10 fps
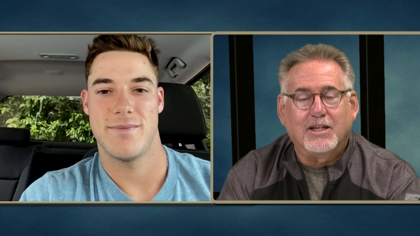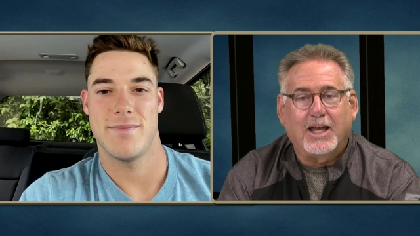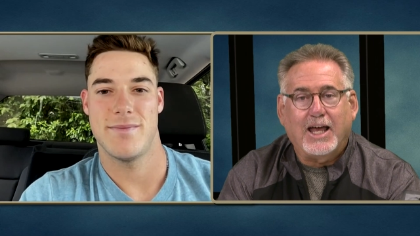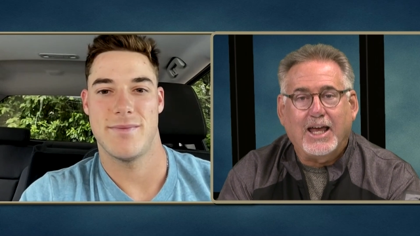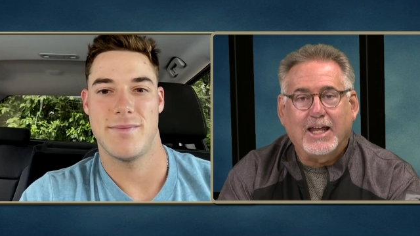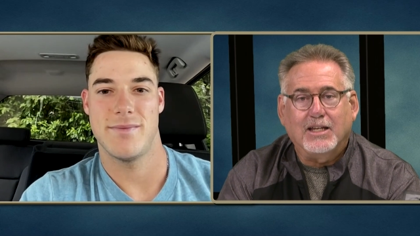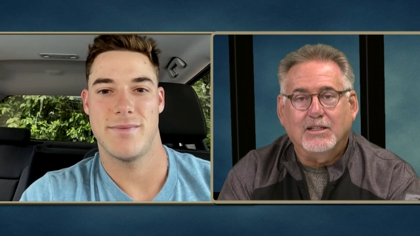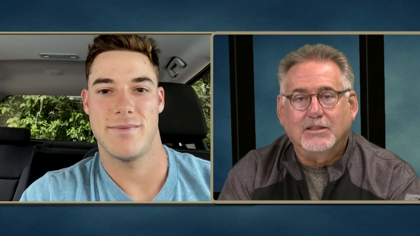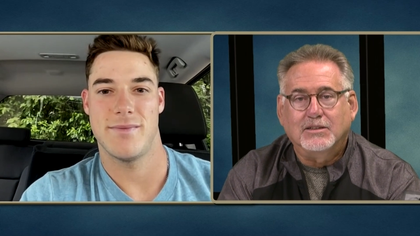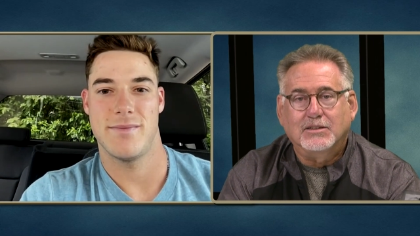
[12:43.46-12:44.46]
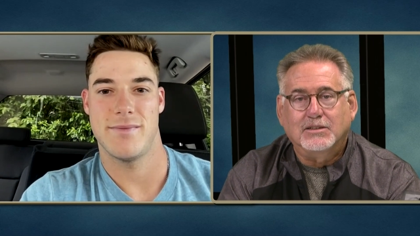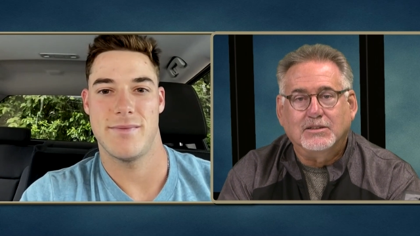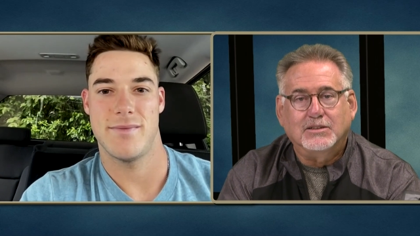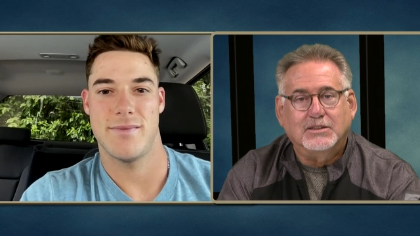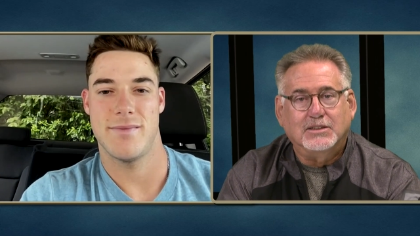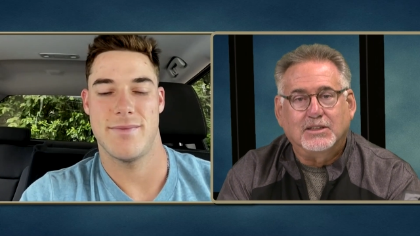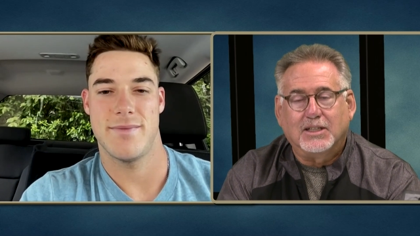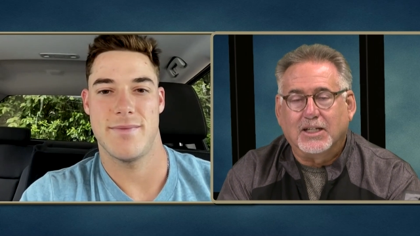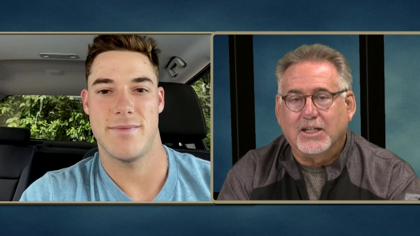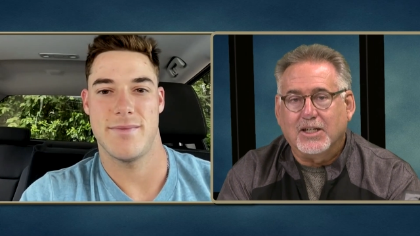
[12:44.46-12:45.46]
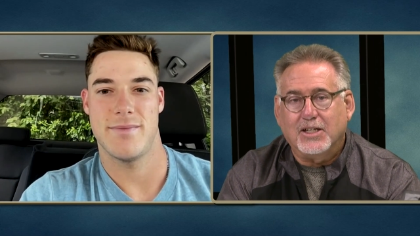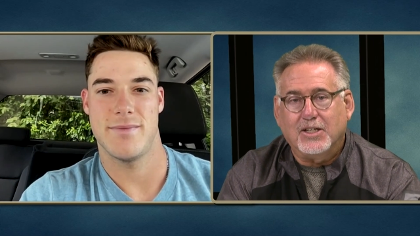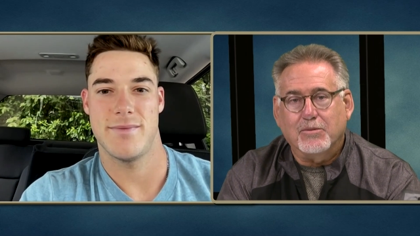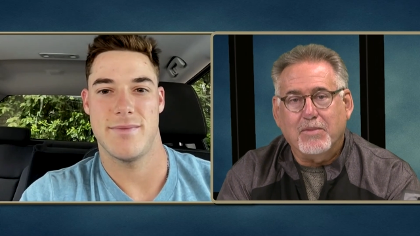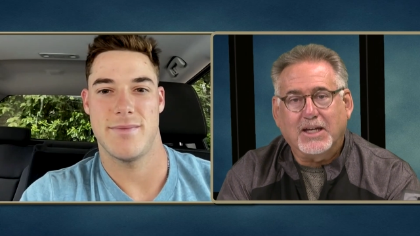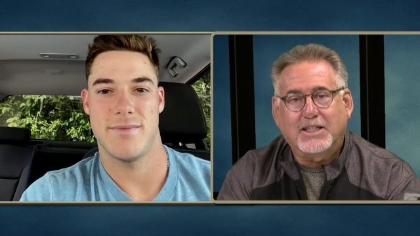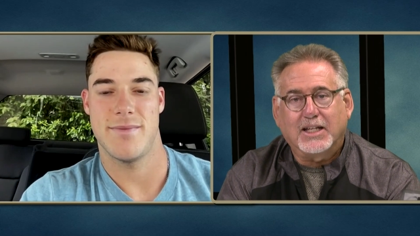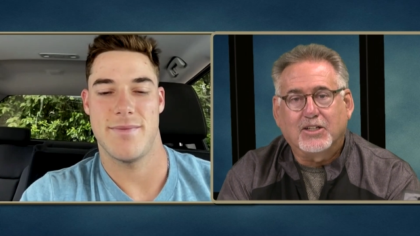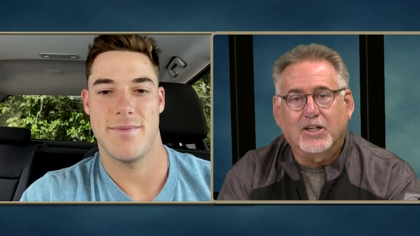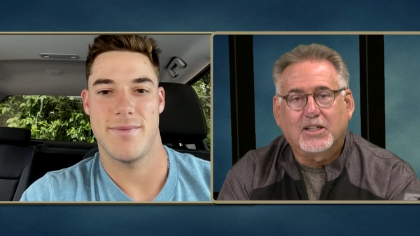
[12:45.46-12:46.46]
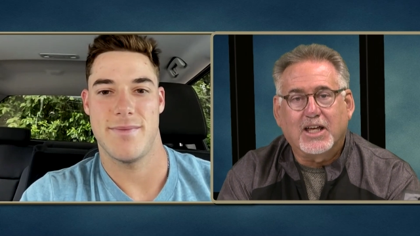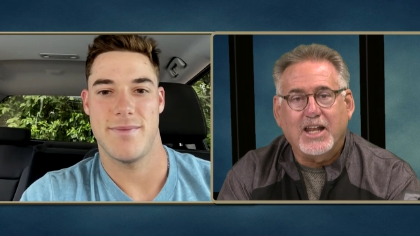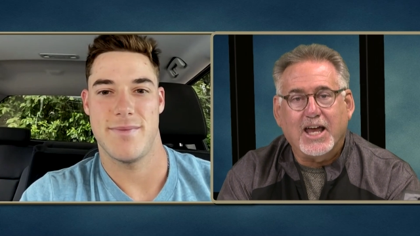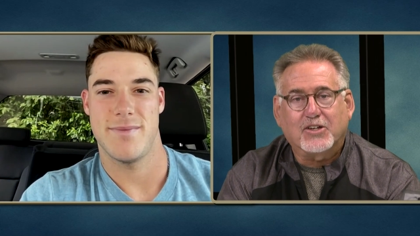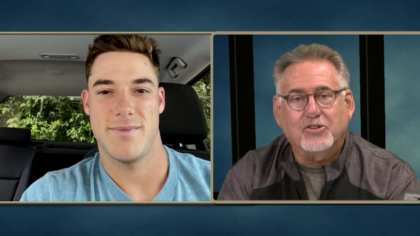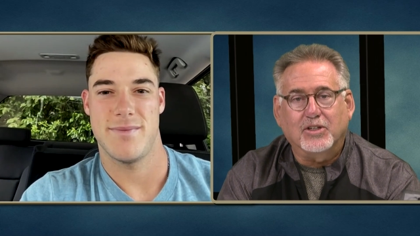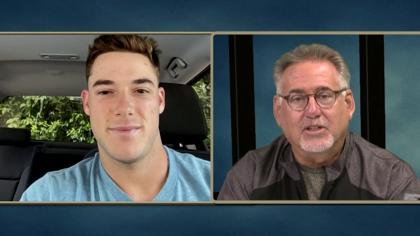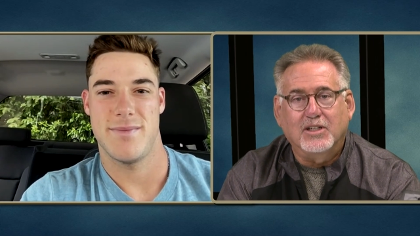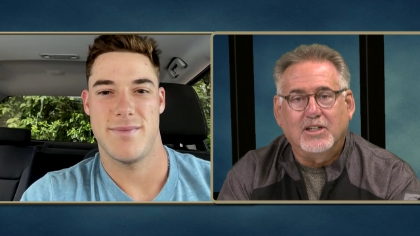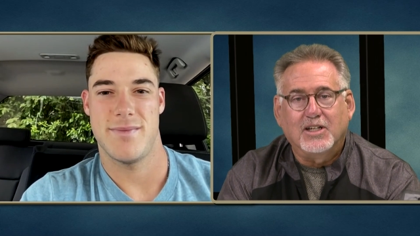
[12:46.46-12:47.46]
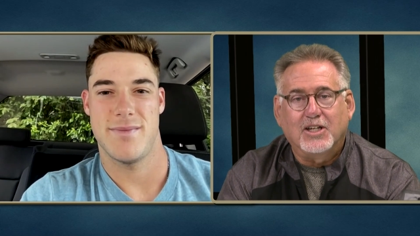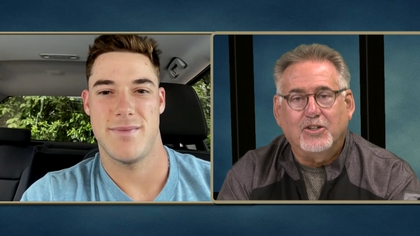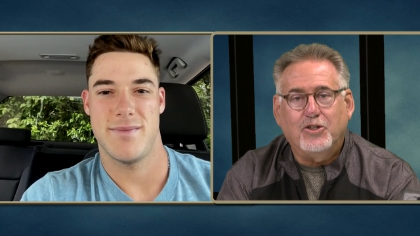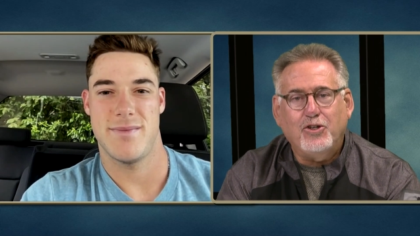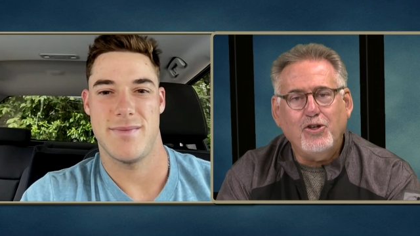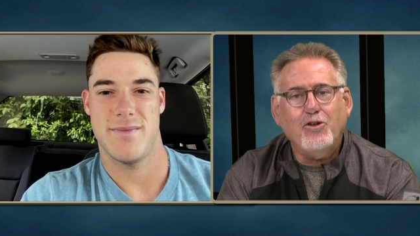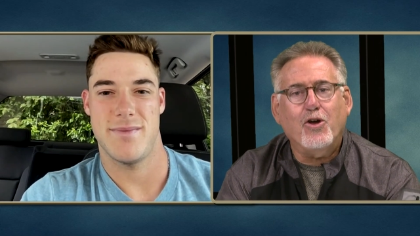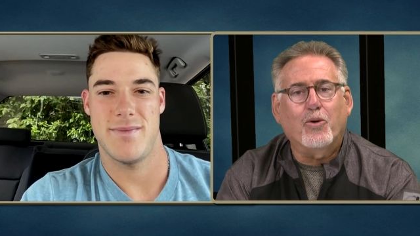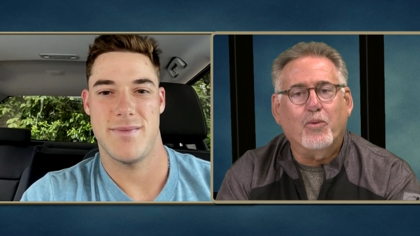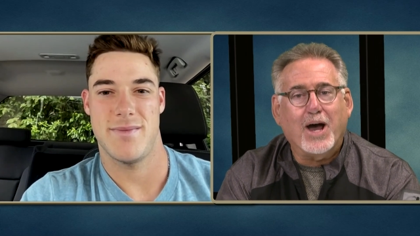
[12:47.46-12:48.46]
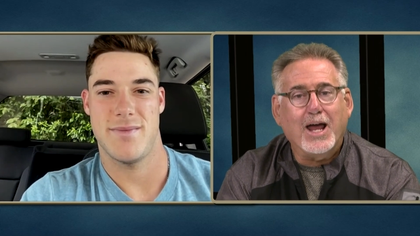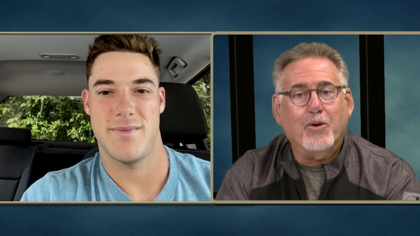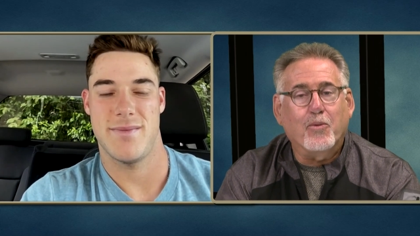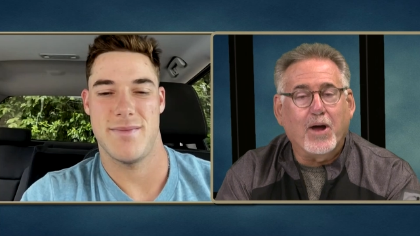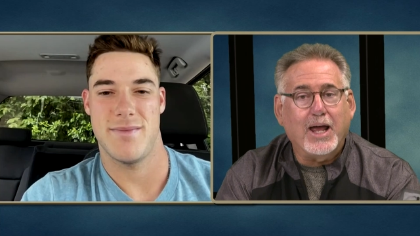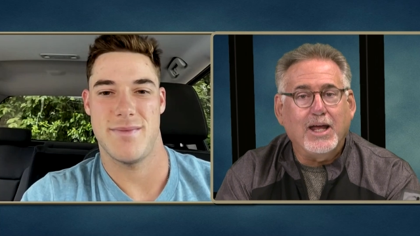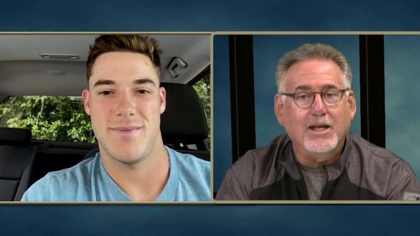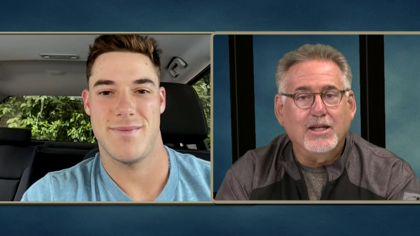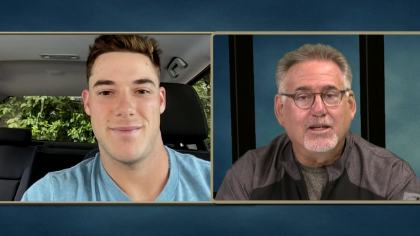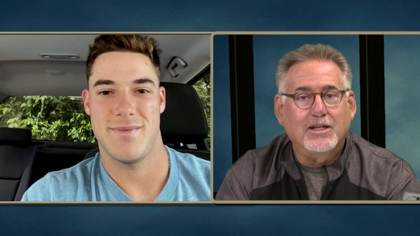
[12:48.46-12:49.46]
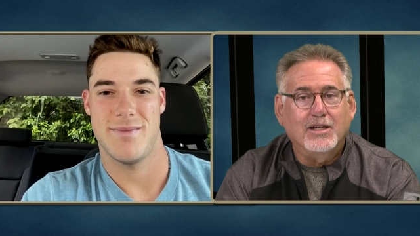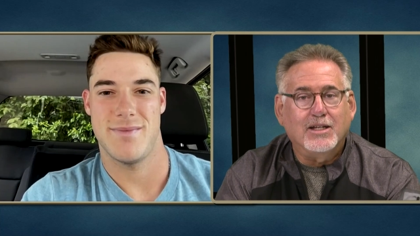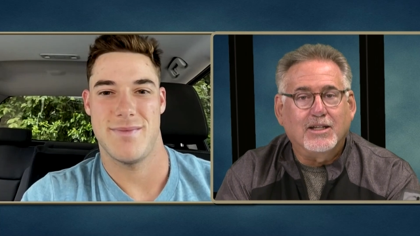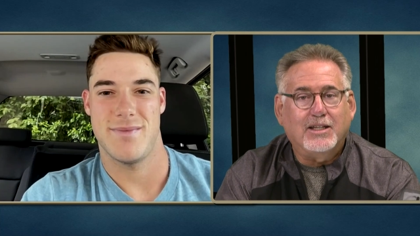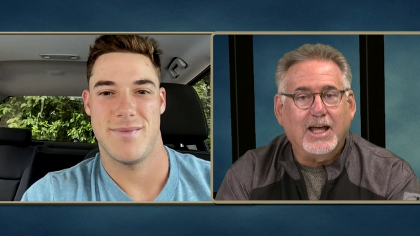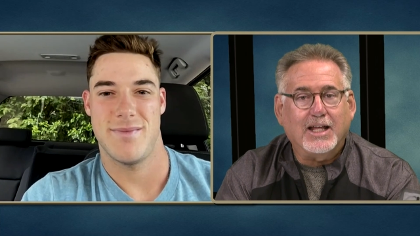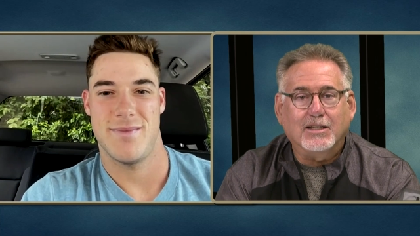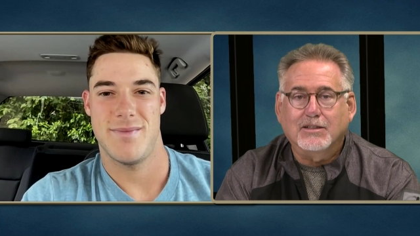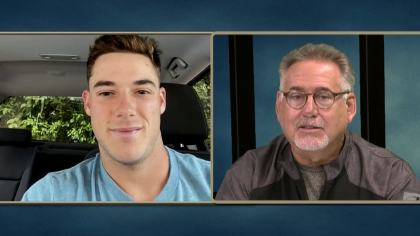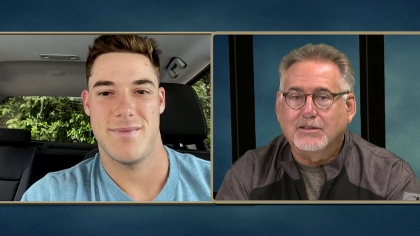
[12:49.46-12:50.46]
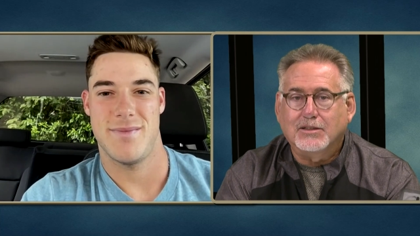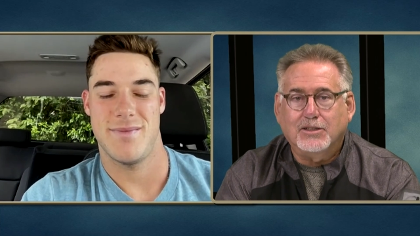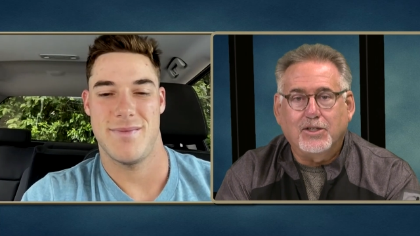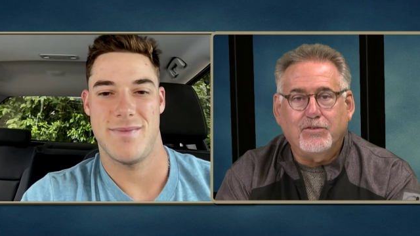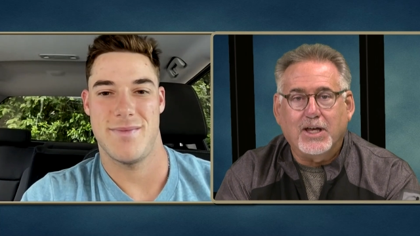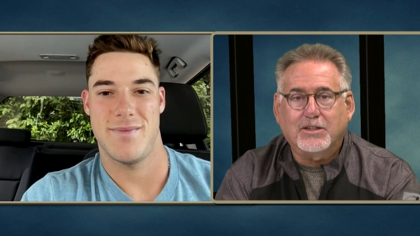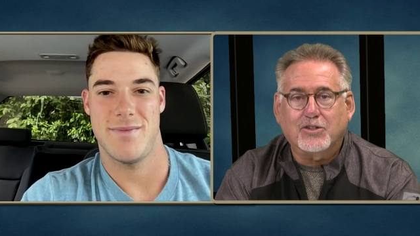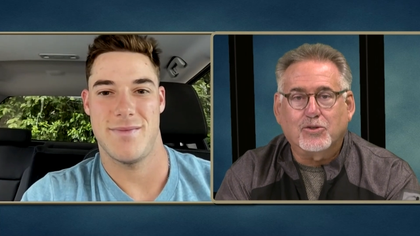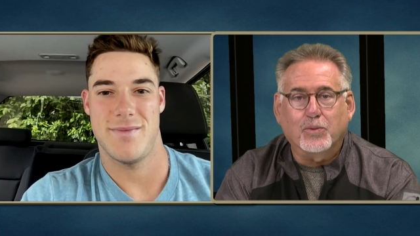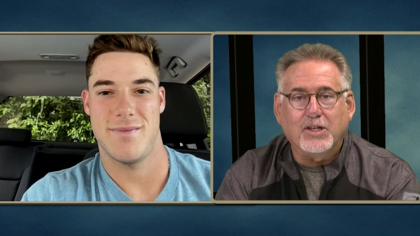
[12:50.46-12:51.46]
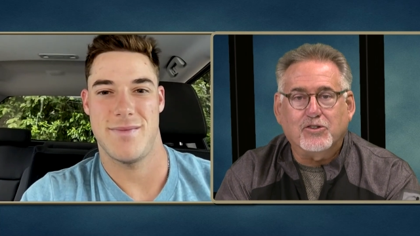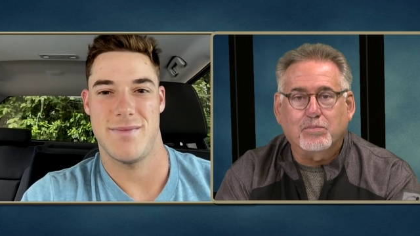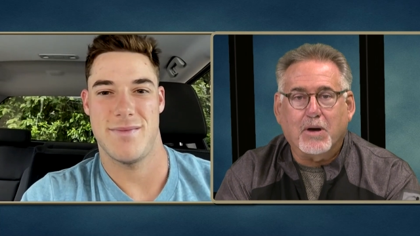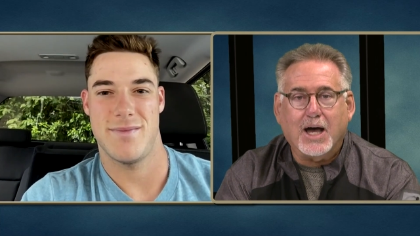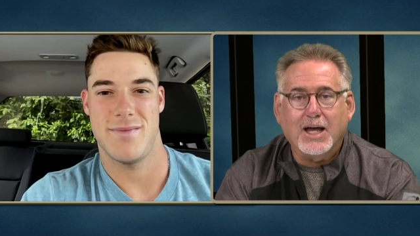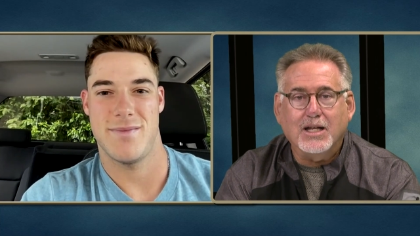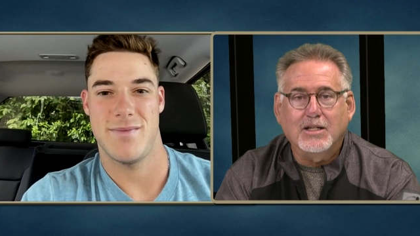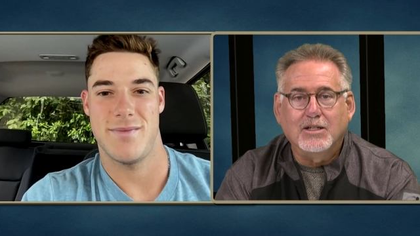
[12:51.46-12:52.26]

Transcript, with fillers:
Speaker 1: and you make that good connection, do you know right away that you've hit the sweet spot?